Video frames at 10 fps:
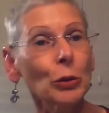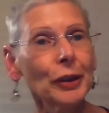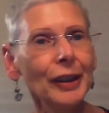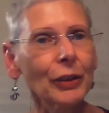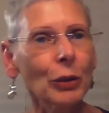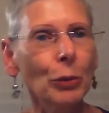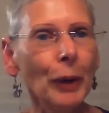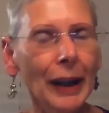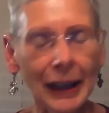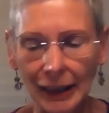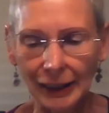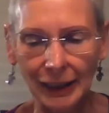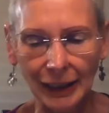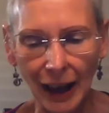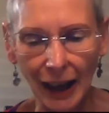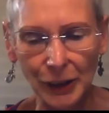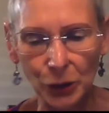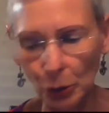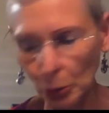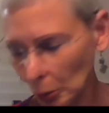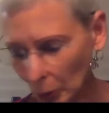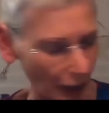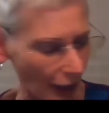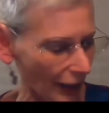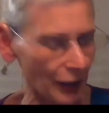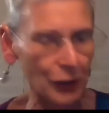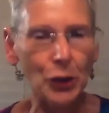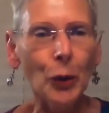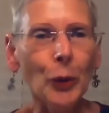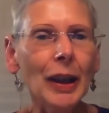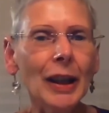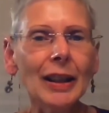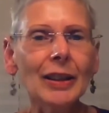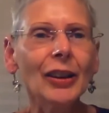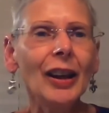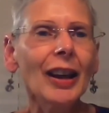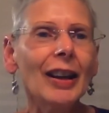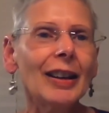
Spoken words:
or 10th grade in high school. So he